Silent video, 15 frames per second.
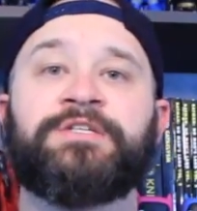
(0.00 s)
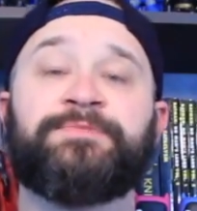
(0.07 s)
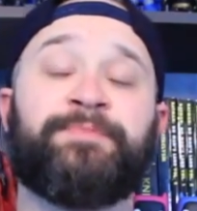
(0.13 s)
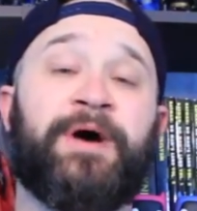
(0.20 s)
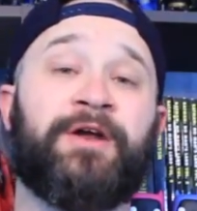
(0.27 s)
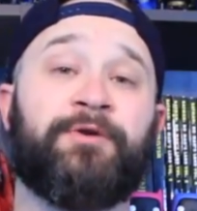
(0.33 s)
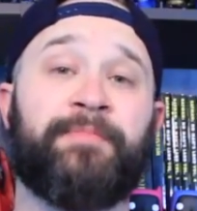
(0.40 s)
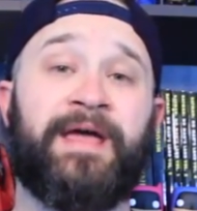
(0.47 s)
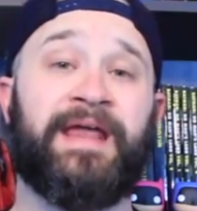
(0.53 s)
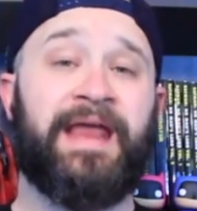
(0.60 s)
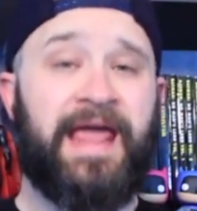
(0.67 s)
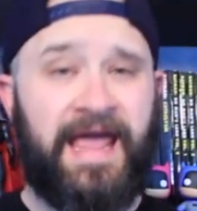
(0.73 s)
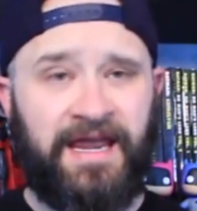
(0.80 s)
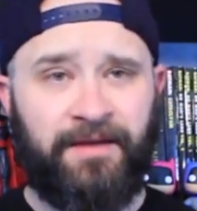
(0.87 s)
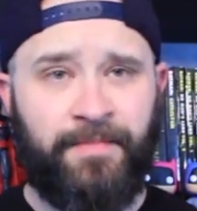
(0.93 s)
Spider-Man
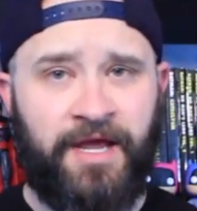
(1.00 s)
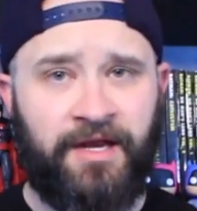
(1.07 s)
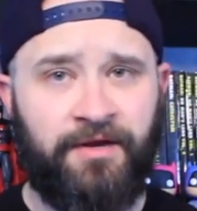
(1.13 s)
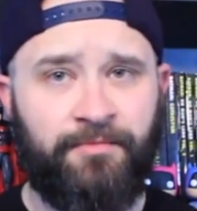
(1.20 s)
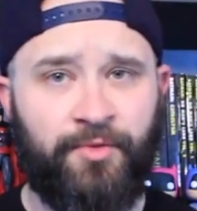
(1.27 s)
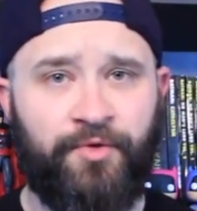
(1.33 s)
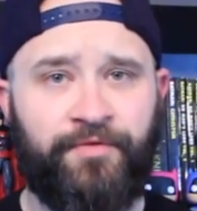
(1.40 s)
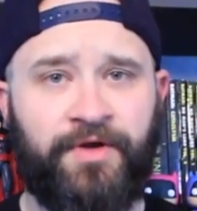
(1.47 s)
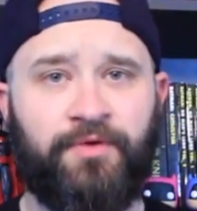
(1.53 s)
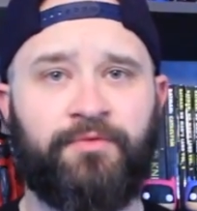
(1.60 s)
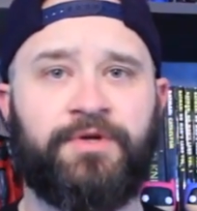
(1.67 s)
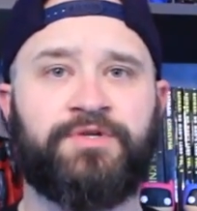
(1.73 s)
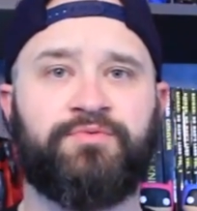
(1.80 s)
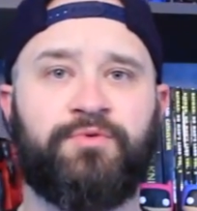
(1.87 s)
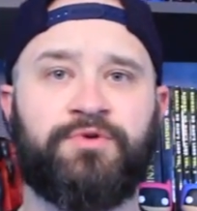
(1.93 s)
animated movie,
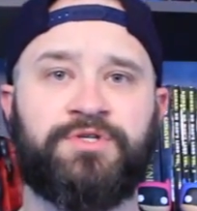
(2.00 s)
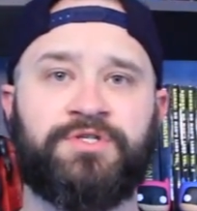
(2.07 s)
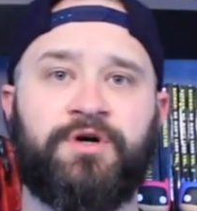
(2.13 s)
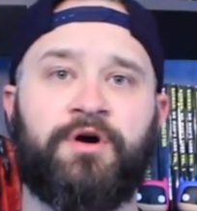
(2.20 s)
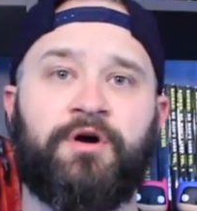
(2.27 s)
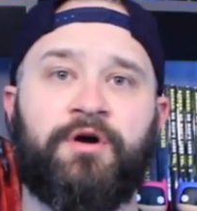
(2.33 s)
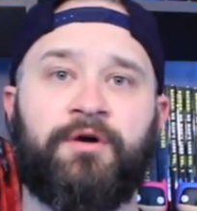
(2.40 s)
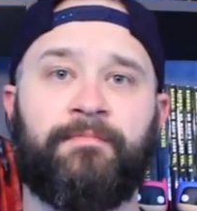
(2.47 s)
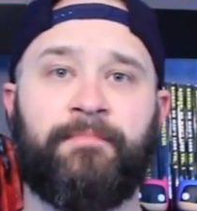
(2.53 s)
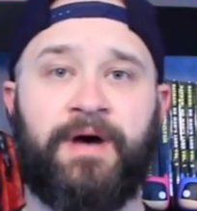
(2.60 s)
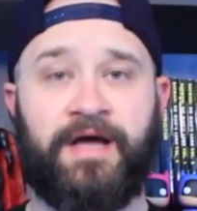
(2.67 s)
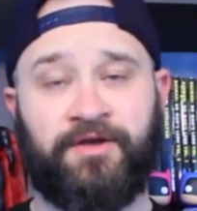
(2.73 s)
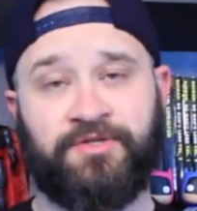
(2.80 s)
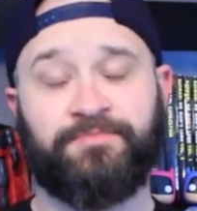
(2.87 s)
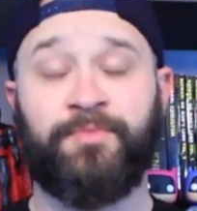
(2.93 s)
which will star
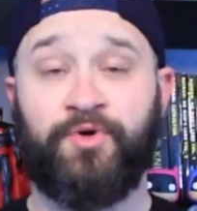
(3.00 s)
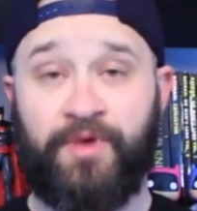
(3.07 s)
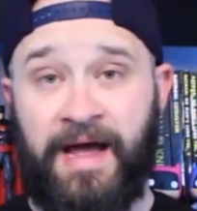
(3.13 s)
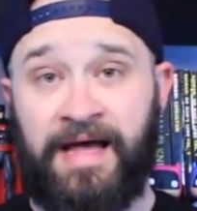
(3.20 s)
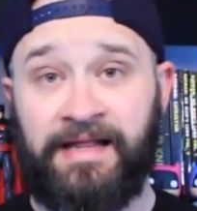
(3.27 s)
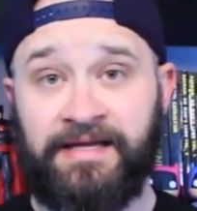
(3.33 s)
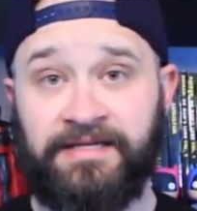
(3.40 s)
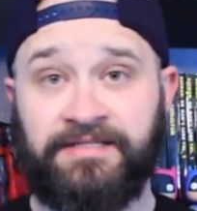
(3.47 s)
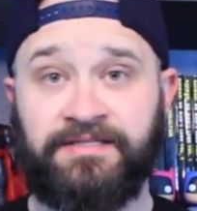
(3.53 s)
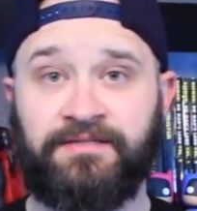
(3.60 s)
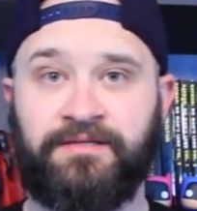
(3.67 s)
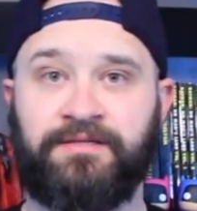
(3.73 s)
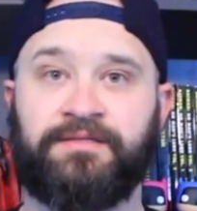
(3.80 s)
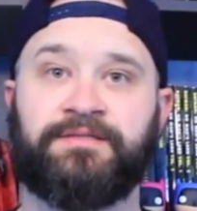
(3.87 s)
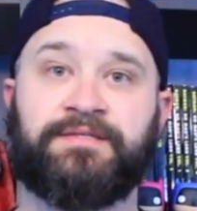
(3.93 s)
Miles
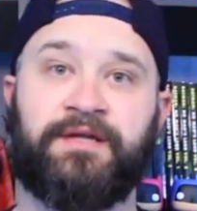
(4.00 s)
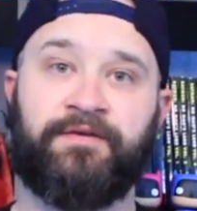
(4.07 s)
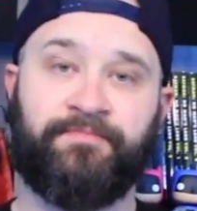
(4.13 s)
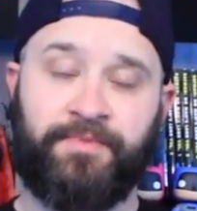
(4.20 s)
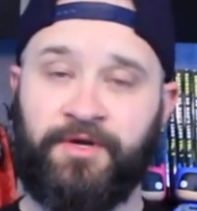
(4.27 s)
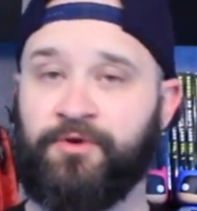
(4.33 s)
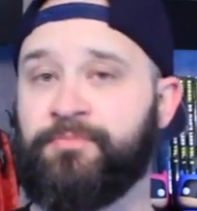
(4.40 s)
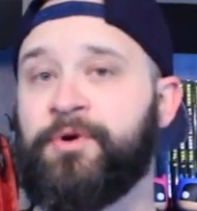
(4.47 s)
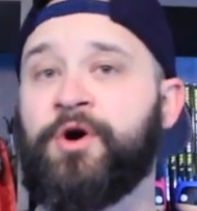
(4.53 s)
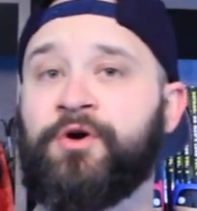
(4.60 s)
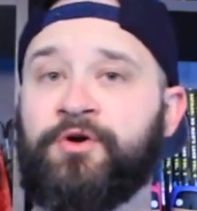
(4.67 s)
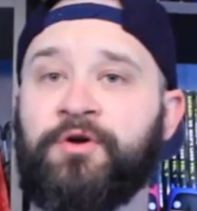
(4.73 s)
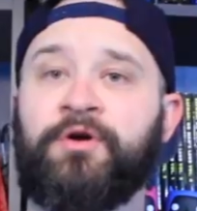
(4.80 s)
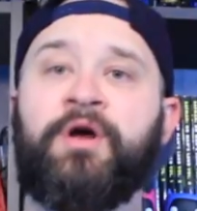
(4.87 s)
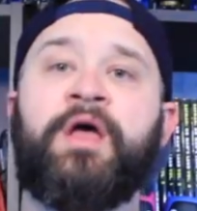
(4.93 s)
Morales instead of Peter
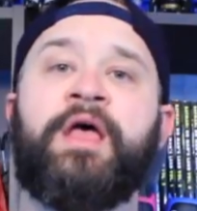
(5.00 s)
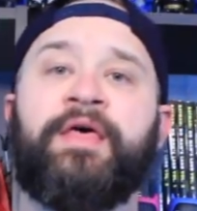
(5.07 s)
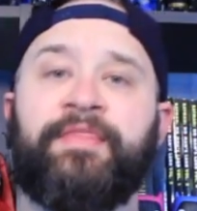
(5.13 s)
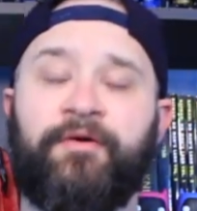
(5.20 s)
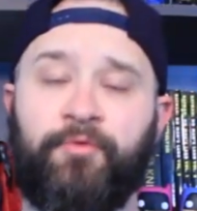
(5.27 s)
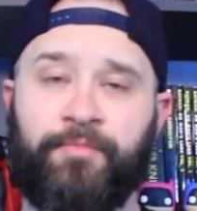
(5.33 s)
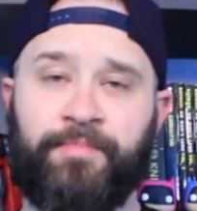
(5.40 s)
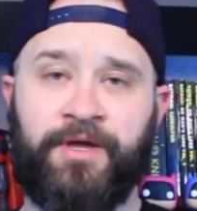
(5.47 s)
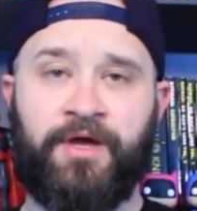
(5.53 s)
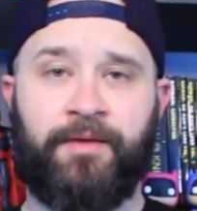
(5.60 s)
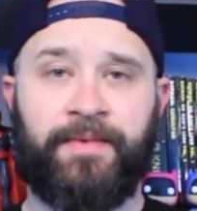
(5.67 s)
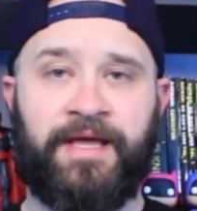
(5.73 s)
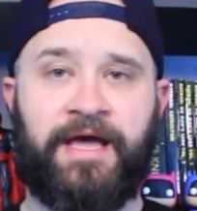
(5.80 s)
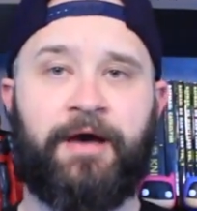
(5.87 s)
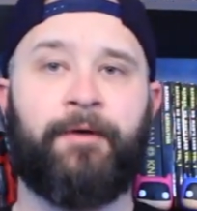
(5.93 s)
Parker, that will be
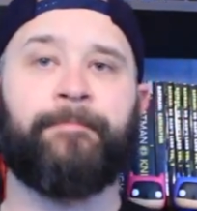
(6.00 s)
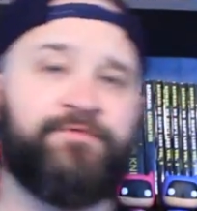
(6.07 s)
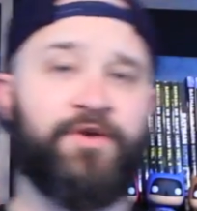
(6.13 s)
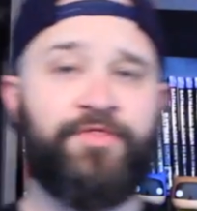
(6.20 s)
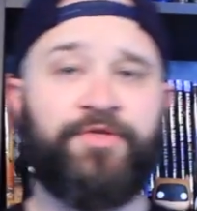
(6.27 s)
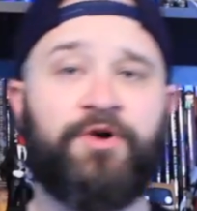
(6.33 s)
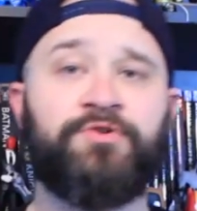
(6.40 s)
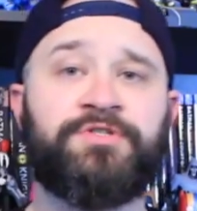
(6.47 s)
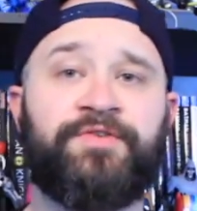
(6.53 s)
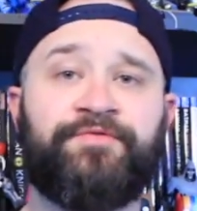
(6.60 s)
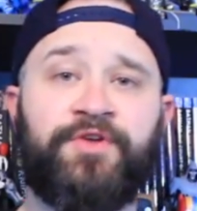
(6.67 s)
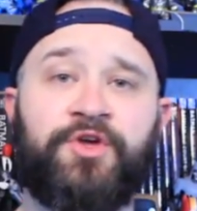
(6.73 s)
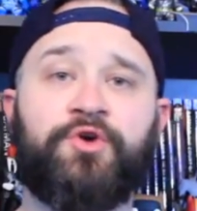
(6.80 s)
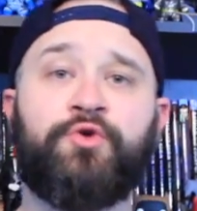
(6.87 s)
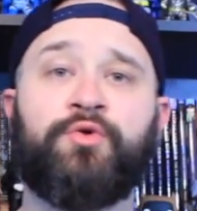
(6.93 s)
coming out. For those of
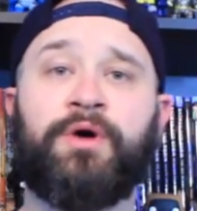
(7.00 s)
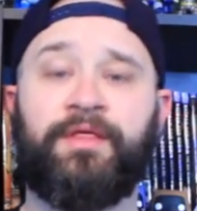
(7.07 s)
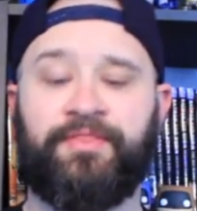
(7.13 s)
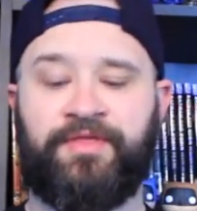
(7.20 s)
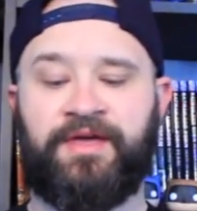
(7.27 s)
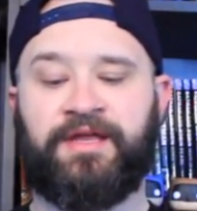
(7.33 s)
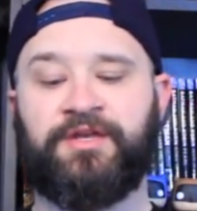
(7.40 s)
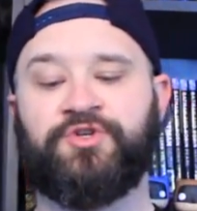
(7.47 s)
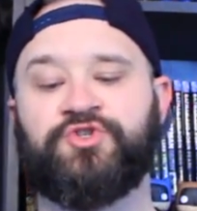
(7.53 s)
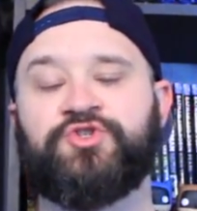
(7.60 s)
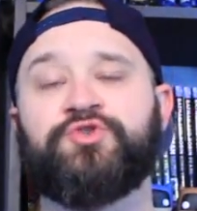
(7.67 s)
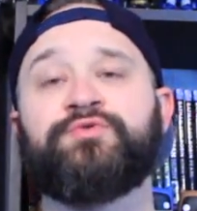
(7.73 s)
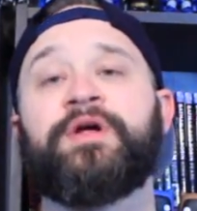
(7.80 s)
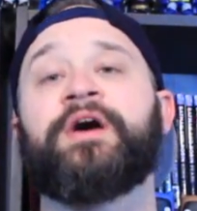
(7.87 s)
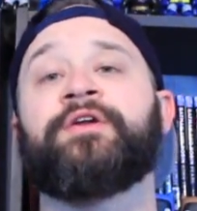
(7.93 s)
you that
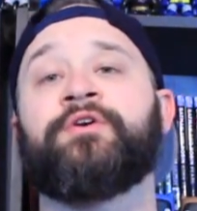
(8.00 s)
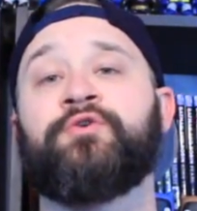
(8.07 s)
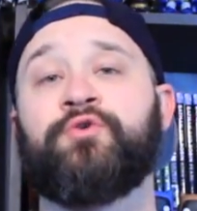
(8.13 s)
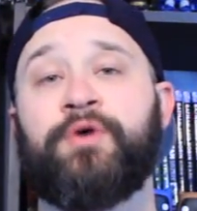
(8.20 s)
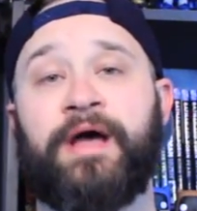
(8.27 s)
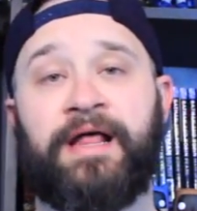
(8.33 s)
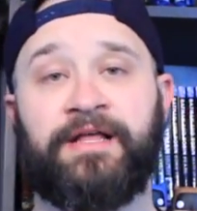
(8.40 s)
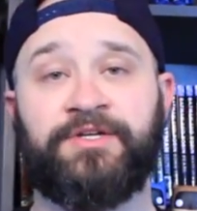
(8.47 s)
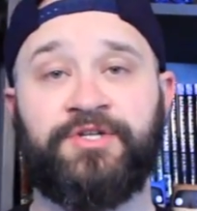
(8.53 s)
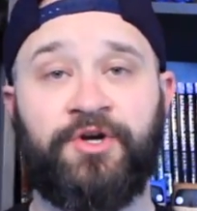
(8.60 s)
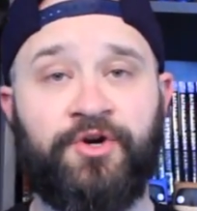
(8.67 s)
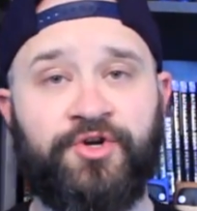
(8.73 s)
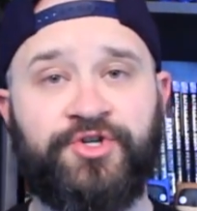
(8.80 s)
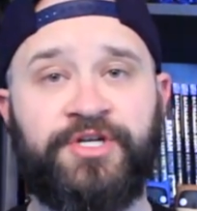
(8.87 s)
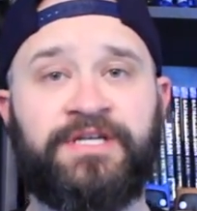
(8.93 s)
do not know who Alex
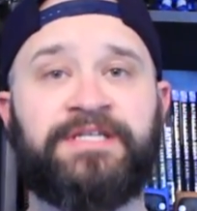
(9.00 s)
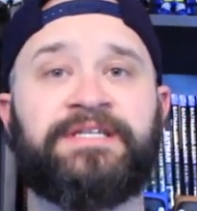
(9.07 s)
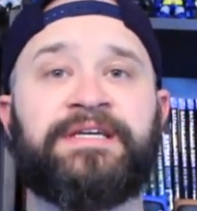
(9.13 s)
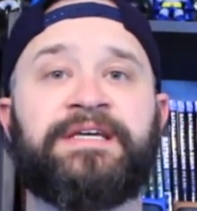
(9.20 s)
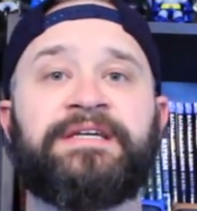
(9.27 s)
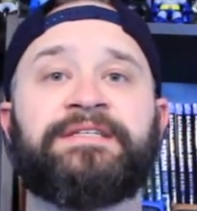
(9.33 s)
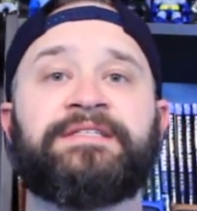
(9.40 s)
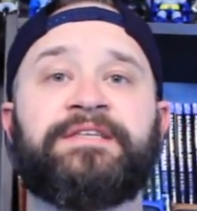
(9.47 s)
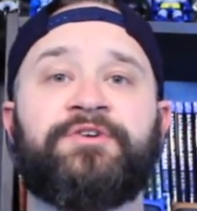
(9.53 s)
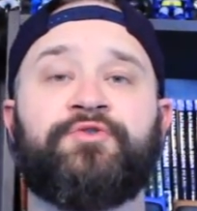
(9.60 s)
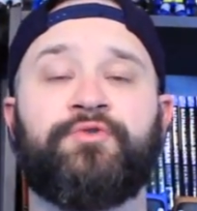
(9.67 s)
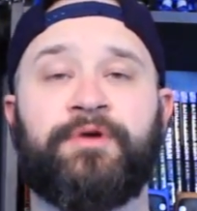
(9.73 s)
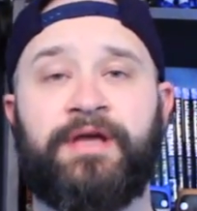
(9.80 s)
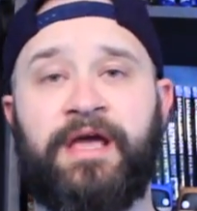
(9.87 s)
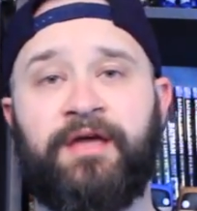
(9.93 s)
Hirsch is, he is the
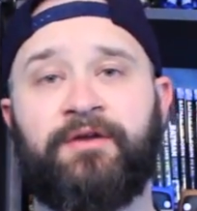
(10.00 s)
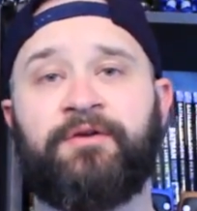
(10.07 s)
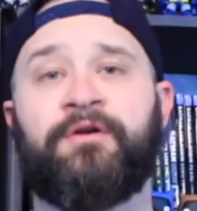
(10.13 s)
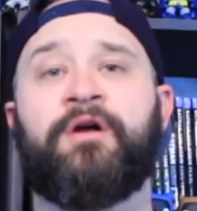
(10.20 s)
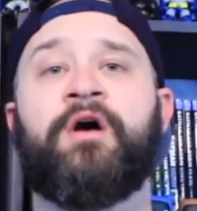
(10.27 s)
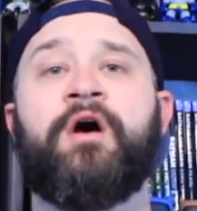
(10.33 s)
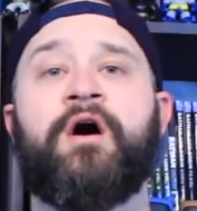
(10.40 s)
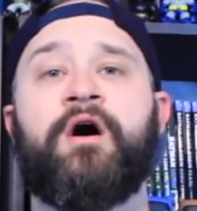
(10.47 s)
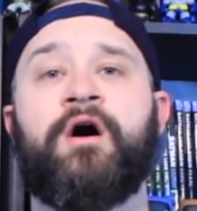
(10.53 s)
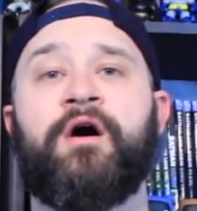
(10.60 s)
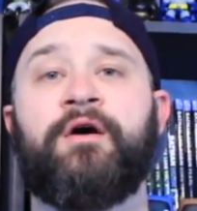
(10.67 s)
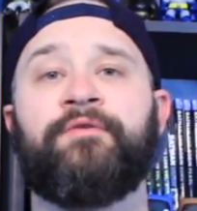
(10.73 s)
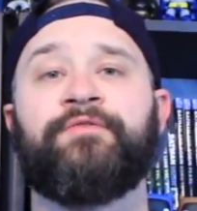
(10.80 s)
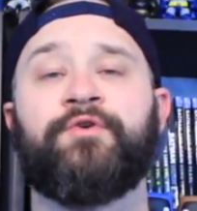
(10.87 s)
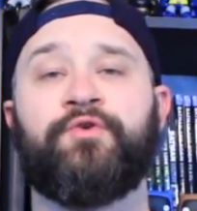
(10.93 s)
creator
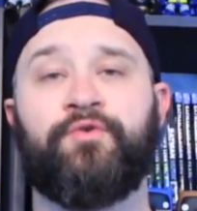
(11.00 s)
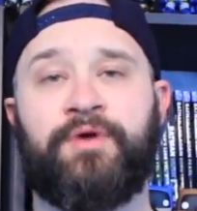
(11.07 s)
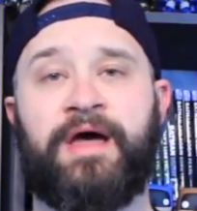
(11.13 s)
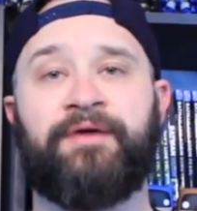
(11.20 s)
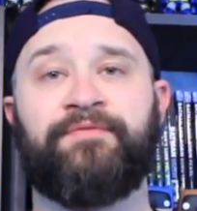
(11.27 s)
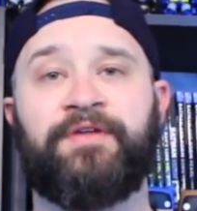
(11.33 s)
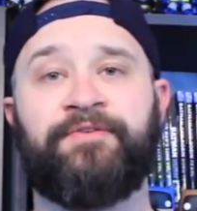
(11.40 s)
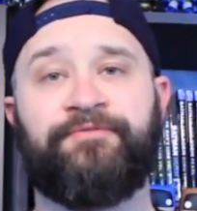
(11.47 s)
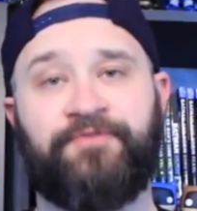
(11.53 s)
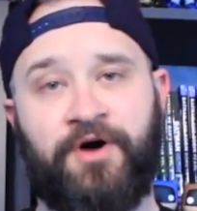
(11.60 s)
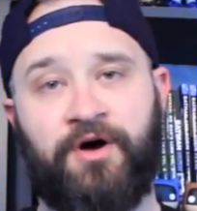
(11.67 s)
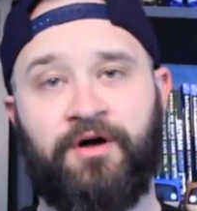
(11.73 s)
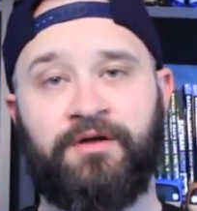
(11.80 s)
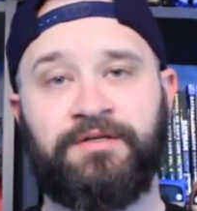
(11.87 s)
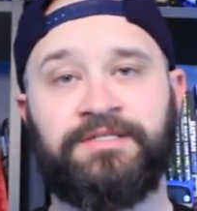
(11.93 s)
of Gravity
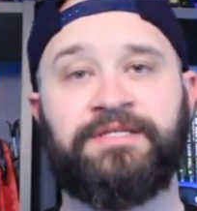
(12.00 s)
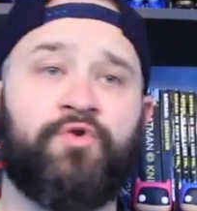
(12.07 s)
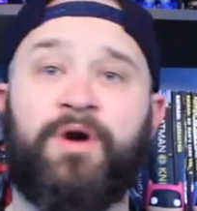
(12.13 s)
Falls.